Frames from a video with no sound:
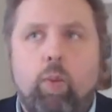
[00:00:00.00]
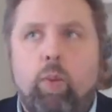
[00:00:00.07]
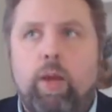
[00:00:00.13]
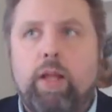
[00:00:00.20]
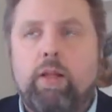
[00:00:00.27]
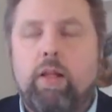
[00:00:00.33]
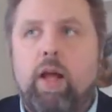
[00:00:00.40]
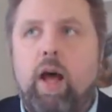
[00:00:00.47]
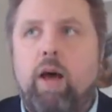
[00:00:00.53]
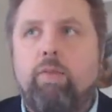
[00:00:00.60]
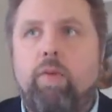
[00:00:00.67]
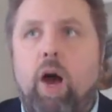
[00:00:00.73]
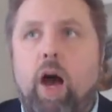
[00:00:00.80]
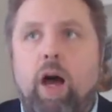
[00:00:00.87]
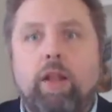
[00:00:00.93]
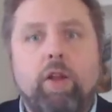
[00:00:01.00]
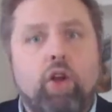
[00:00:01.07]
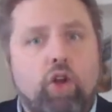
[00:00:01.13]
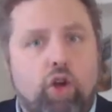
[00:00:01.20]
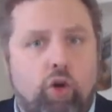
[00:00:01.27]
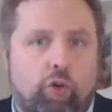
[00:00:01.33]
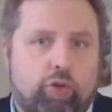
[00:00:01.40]
We love
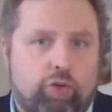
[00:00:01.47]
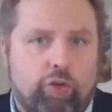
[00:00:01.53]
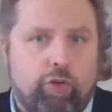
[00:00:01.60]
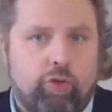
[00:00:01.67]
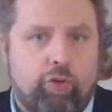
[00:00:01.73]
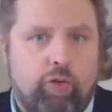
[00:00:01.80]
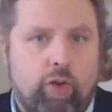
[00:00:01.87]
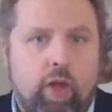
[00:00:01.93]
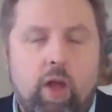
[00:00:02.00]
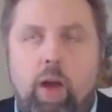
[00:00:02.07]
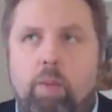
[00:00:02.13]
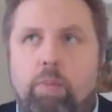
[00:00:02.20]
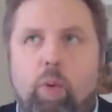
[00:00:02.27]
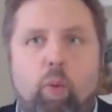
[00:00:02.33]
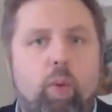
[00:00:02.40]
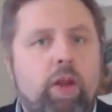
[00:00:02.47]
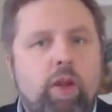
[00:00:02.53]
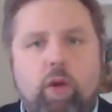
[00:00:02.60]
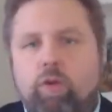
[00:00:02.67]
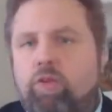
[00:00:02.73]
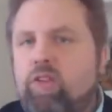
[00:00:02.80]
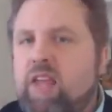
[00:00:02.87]
other cultures. But we
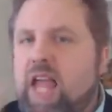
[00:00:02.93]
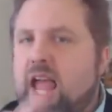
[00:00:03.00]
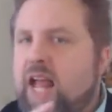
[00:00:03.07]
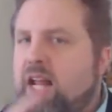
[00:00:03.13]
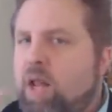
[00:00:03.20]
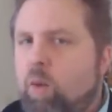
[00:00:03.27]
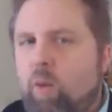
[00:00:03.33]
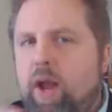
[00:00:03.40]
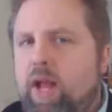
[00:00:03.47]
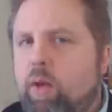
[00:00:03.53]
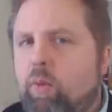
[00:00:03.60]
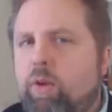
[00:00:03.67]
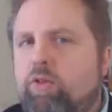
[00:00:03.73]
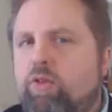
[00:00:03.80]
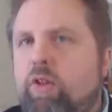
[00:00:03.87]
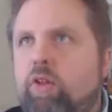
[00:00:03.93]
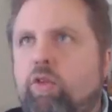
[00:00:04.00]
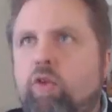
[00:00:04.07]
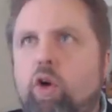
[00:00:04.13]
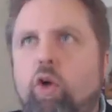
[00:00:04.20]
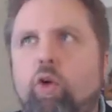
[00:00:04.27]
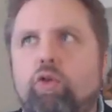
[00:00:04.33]
don't see any way in which
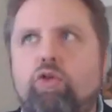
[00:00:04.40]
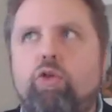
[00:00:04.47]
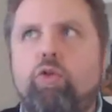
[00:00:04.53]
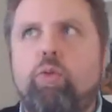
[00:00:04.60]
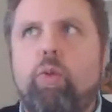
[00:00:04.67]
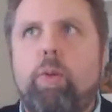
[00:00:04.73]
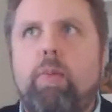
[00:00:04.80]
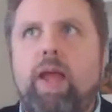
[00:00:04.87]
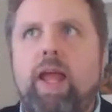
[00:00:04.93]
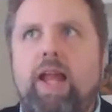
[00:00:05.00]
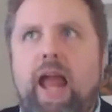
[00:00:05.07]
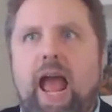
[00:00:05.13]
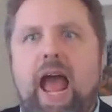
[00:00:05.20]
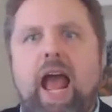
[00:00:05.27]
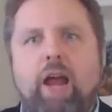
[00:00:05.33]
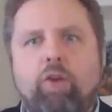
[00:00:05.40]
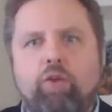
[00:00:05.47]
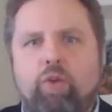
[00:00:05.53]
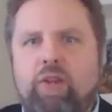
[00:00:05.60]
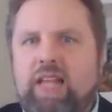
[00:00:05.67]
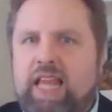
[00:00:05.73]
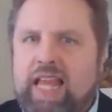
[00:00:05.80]
these cultures remain
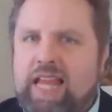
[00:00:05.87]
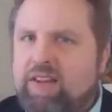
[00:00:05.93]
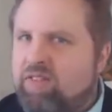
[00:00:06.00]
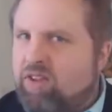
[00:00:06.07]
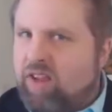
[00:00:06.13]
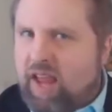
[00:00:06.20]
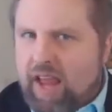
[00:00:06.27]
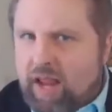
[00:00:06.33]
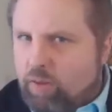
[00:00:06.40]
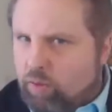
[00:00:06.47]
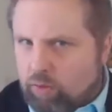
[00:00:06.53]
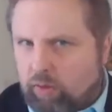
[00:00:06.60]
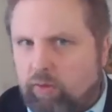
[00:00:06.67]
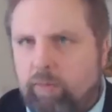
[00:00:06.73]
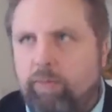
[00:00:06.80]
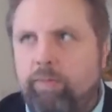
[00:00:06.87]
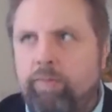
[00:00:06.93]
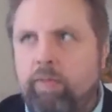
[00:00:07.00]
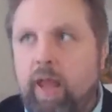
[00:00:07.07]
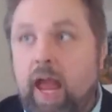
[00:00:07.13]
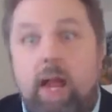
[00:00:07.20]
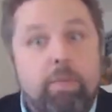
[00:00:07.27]
actually integral
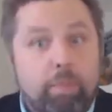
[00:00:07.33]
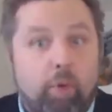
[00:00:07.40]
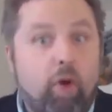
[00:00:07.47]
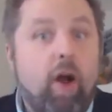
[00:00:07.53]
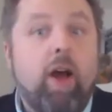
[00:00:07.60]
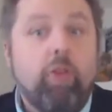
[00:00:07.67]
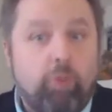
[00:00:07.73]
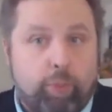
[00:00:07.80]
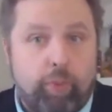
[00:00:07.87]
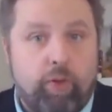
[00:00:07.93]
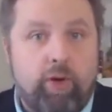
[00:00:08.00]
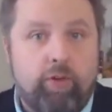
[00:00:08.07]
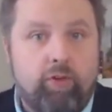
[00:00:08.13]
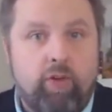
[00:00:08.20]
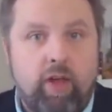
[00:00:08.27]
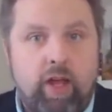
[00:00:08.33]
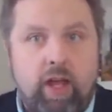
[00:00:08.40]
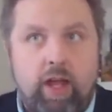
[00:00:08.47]
and prosperous